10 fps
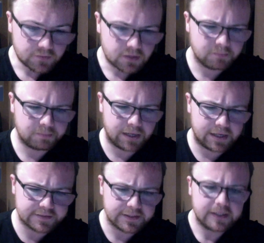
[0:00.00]

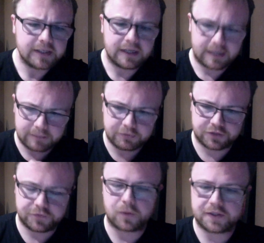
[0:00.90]
but I'm just
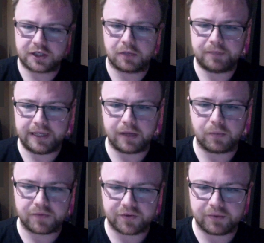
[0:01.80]
focusing on Peter
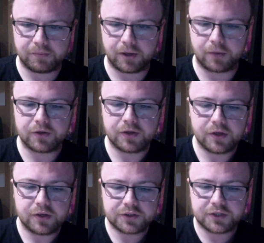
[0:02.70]
with the symbiote.
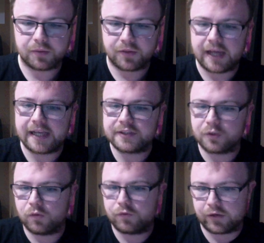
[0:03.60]
So that is
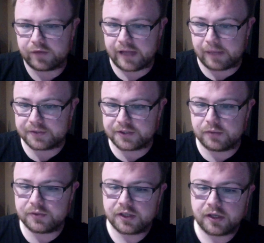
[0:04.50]
all 3 of the
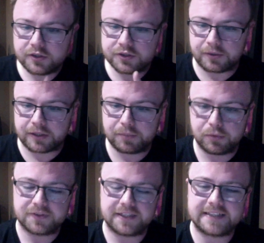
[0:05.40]
episodes. So I'm going to
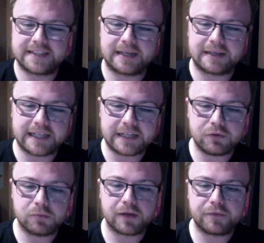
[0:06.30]
pause this and I'm going to give
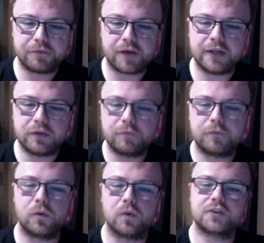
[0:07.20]
you my final
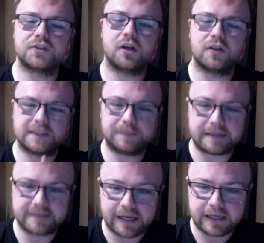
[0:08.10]
thoughts on the
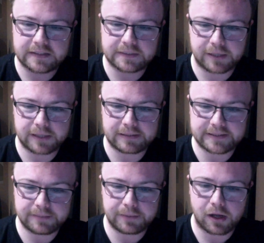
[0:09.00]
Spectacular Spider-Man
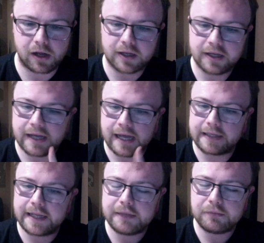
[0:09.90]
symbiote arc and let you